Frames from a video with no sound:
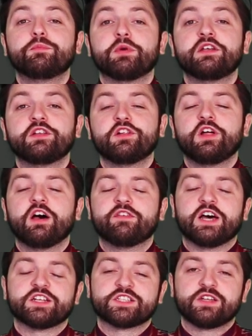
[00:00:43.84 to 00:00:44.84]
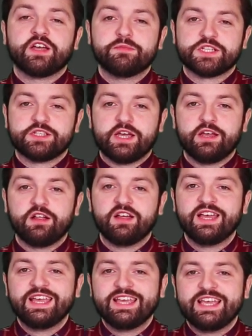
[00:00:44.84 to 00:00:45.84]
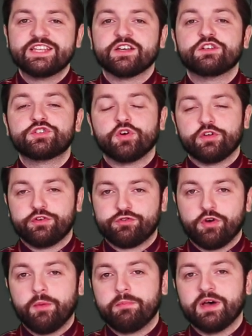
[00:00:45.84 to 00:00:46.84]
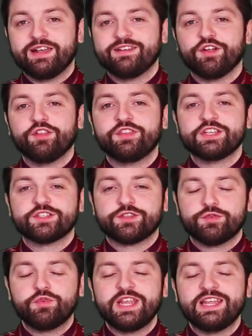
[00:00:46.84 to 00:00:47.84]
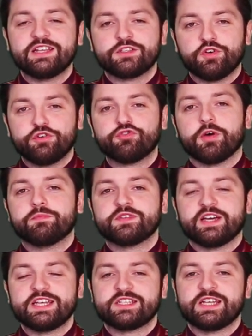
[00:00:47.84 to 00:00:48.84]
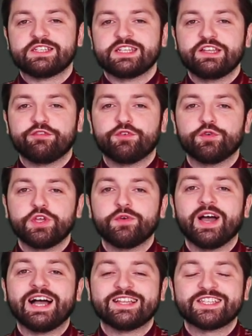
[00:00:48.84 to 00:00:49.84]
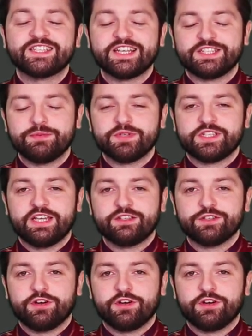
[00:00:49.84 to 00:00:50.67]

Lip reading: bundle of our cyber sale is our dot and drop bundle. There's 3 dot and drop die sets in there for you at 60%